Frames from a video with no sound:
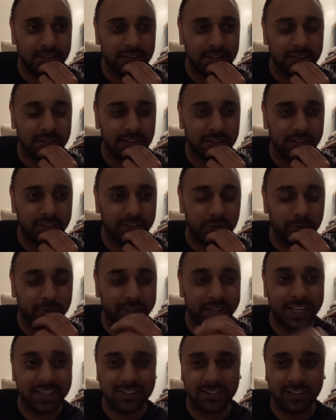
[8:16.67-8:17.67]
I think when
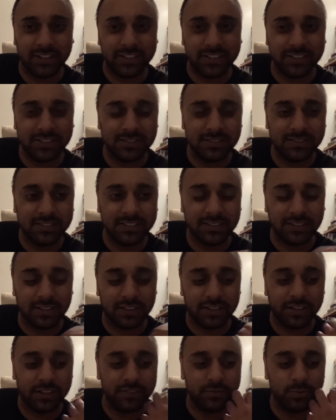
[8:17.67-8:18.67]
they started to
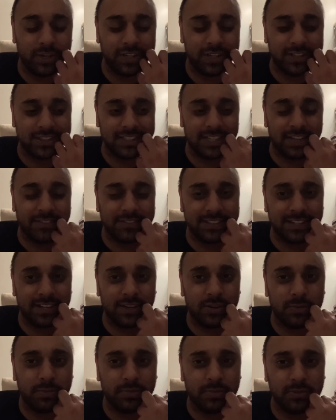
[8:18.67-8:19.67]
kind of work together to
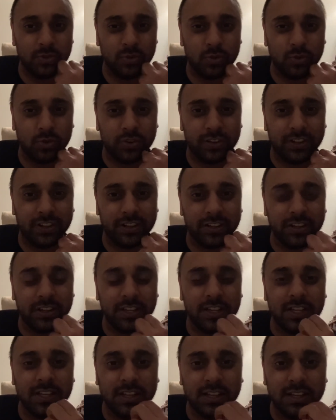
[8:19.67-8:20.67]
help Laura,
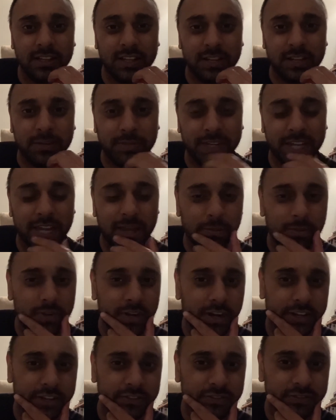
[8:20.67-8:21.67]
they became
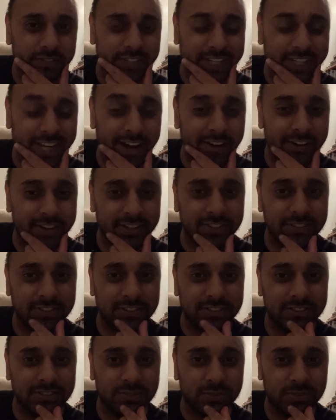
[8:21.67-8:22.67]
kind of the
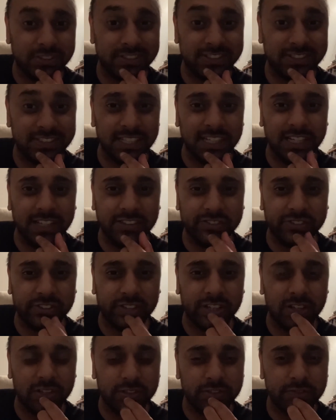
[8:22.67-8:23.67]
characters or the scenes I
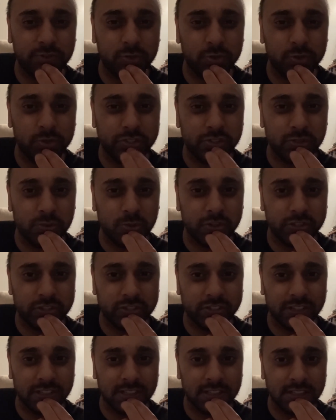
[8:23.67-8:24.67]
looked forward to
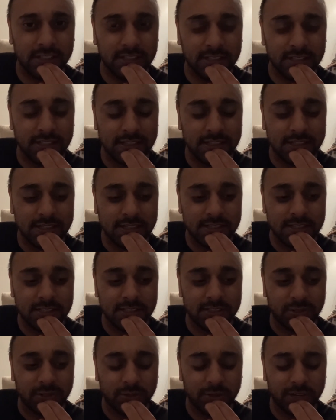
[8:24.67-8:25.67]
watching.
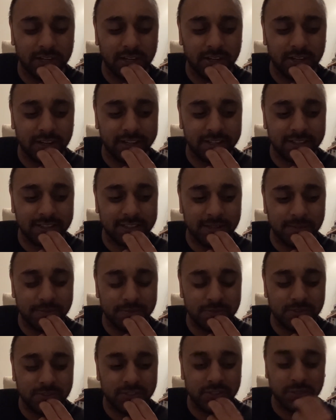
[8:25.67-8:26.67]
So I quite liked
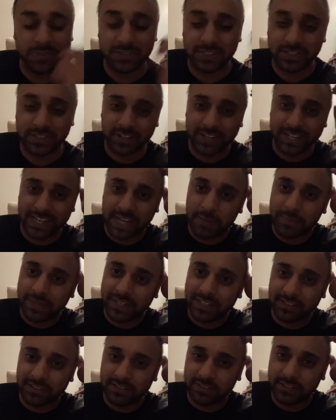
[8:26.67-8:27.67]
them too as a
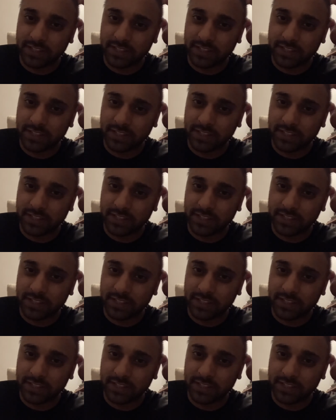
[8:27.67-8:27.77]
dynamic, and